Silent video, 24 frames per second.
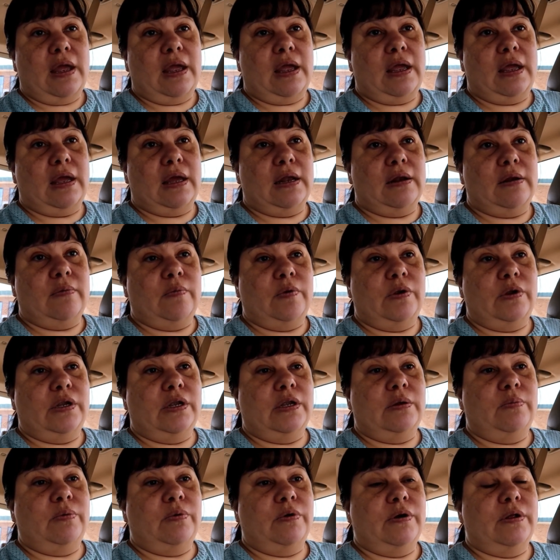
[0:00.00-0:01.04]
and we
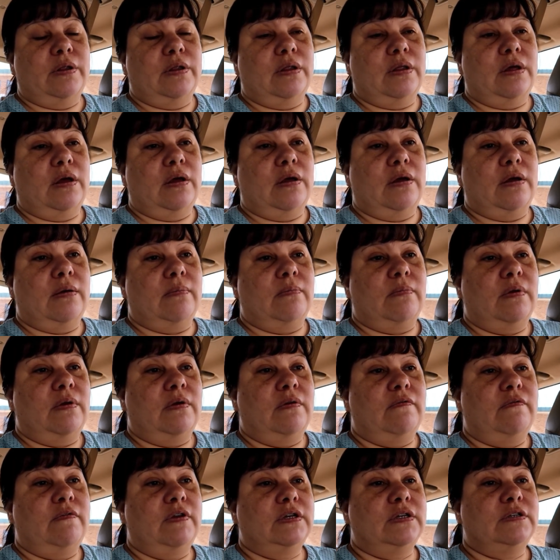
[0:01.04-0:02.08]
did put
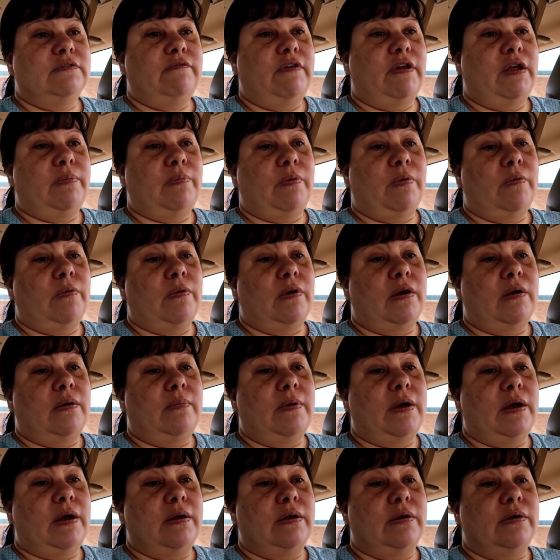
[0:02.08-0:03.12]
Vicks Vapor
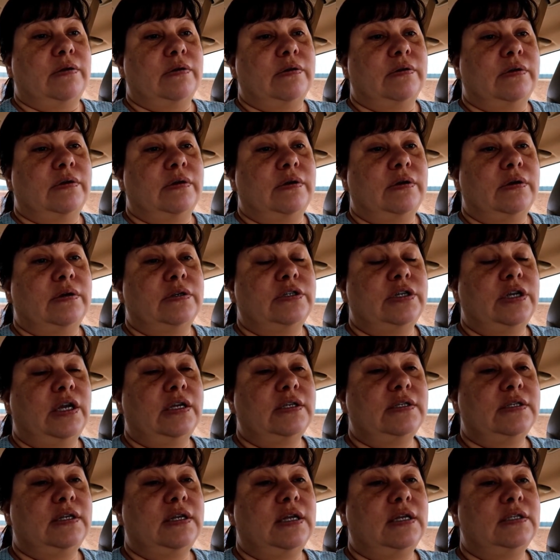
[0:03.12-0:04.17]
Rub on her
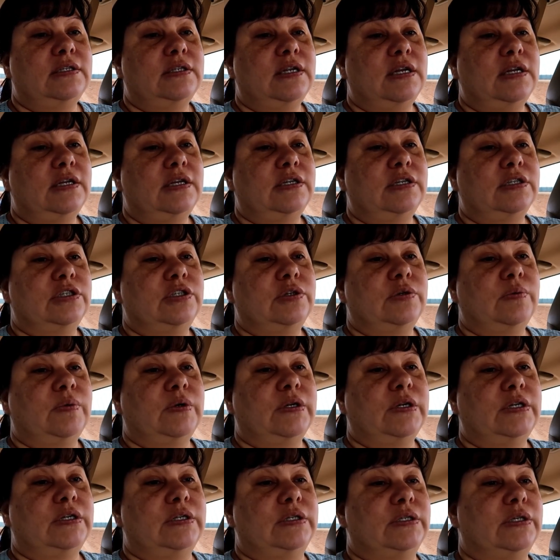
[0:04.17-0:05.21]
chest last night because she
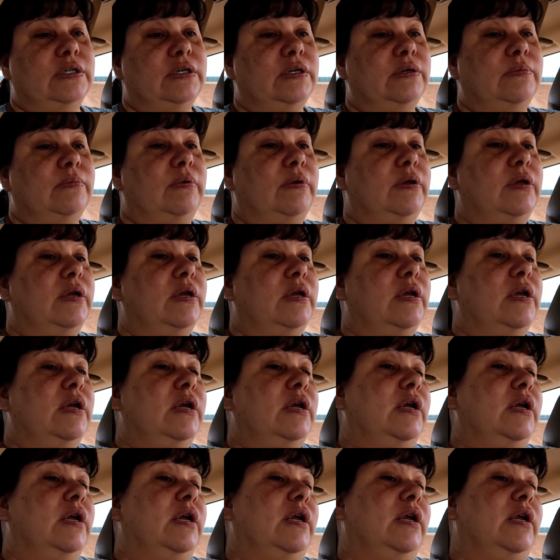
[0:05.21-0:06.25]
wanted some,
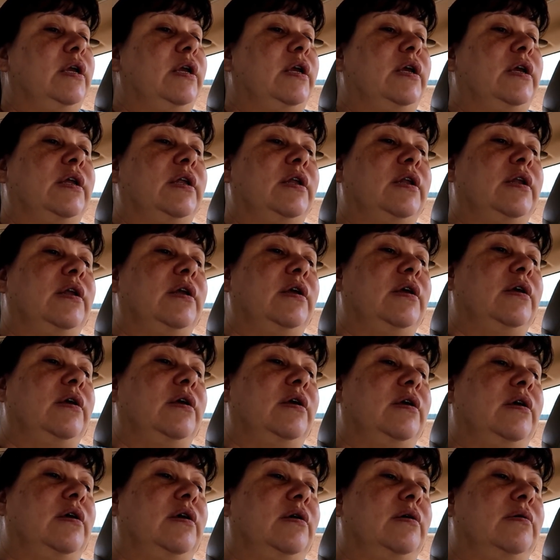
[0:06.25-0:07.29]
and
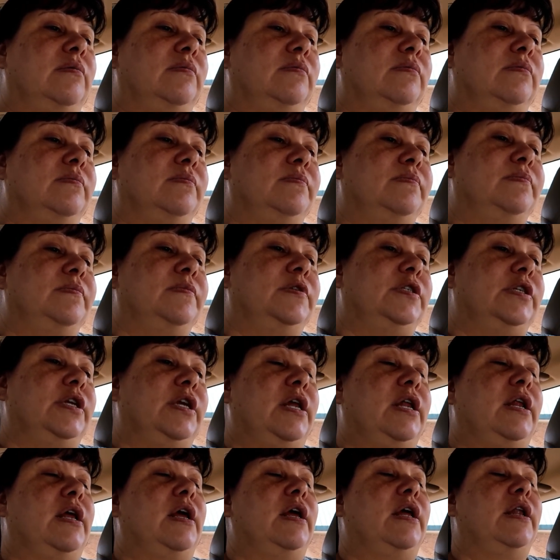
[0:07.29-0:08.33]
she
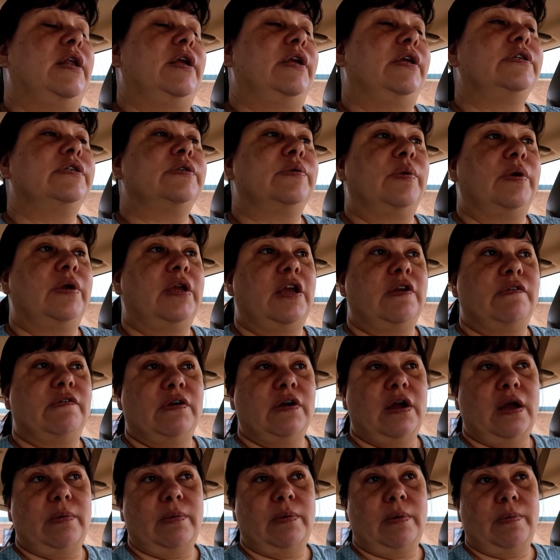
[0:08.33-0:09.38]
had a headache, so we gave
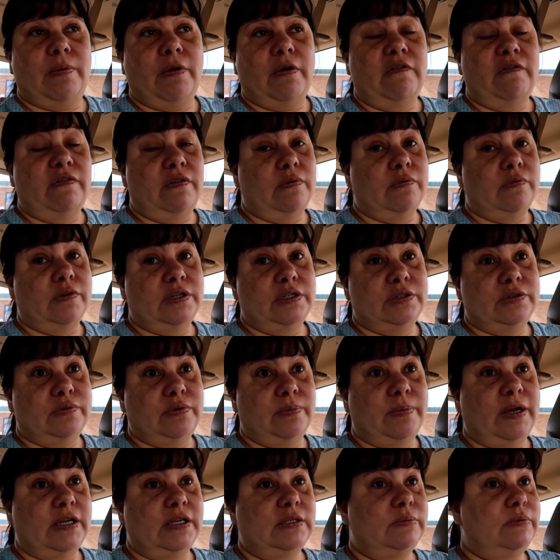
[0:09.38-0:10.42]
her ibuprofen, which
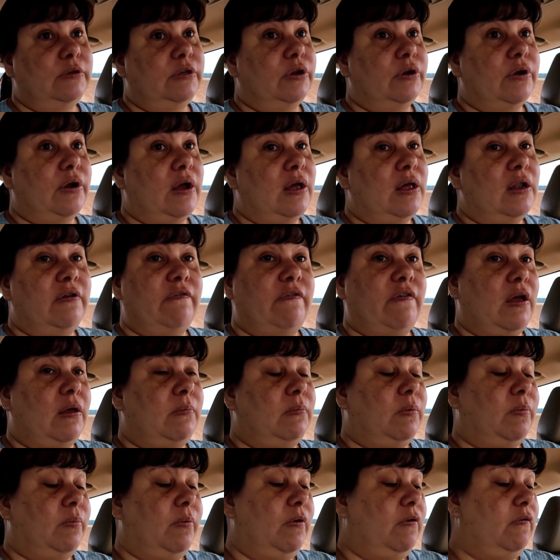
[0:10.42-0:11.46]
reminds me, you're out of
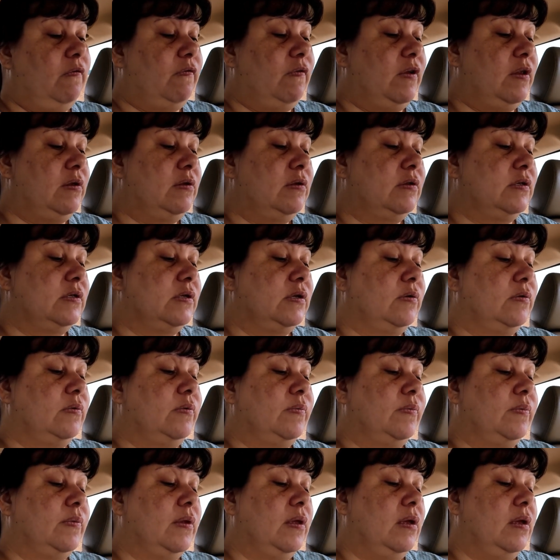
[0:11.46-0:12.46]
ibuprofen. So